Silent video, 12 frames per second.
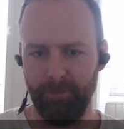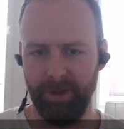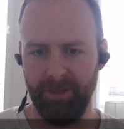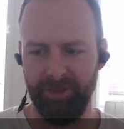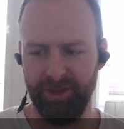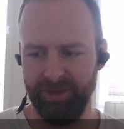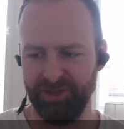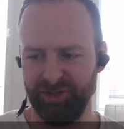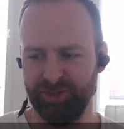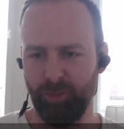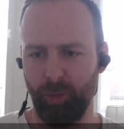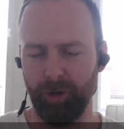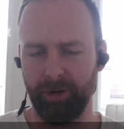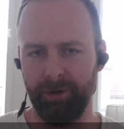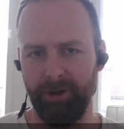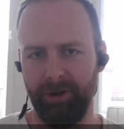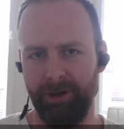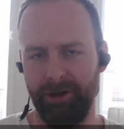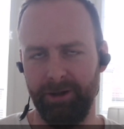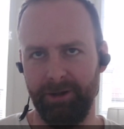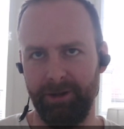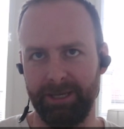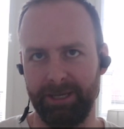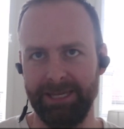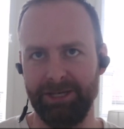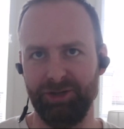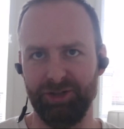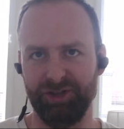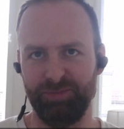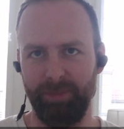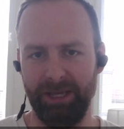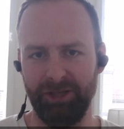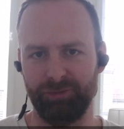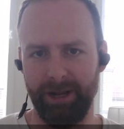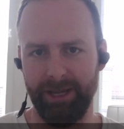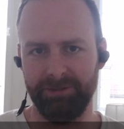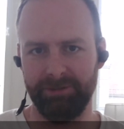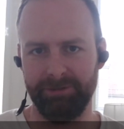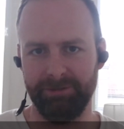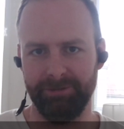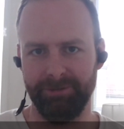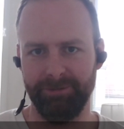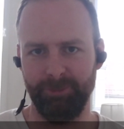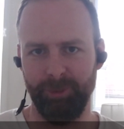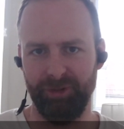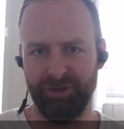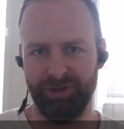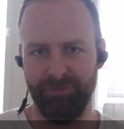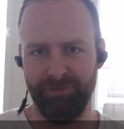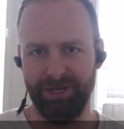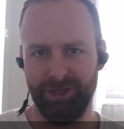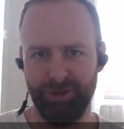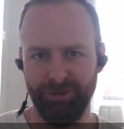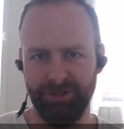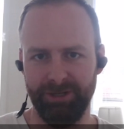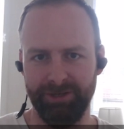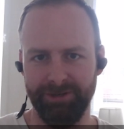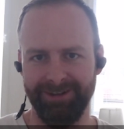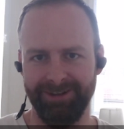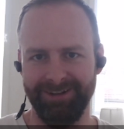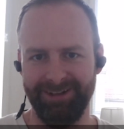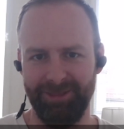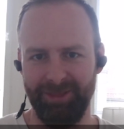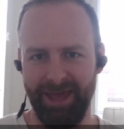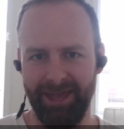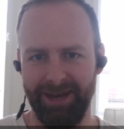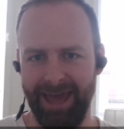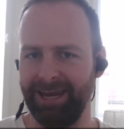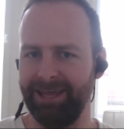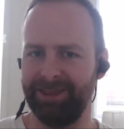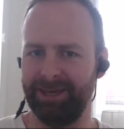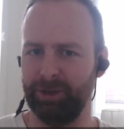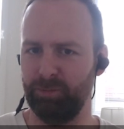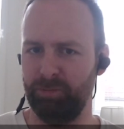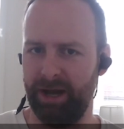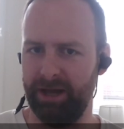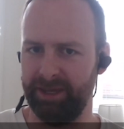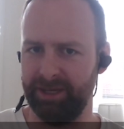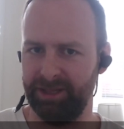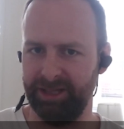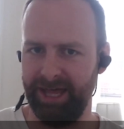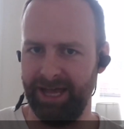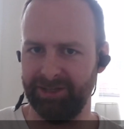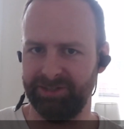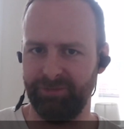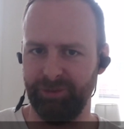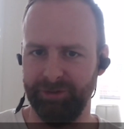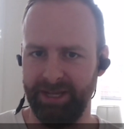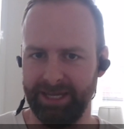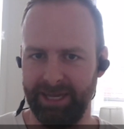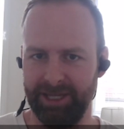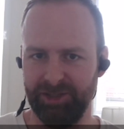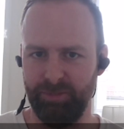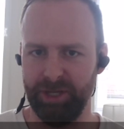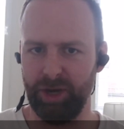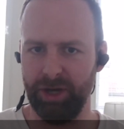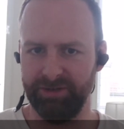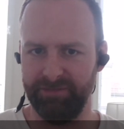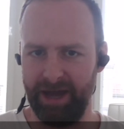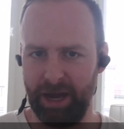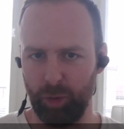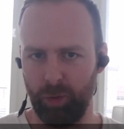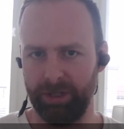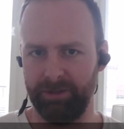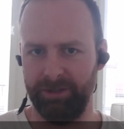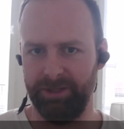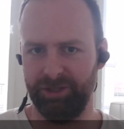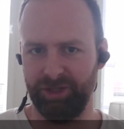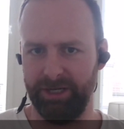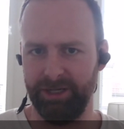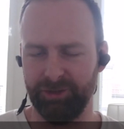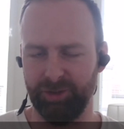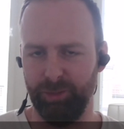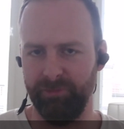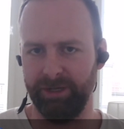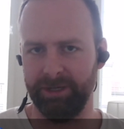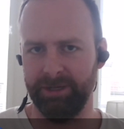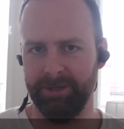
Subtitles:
this is more akin to the space race with the Soviet Union than anything, I think, in the last several decades because of how quickly the Chinese are moving.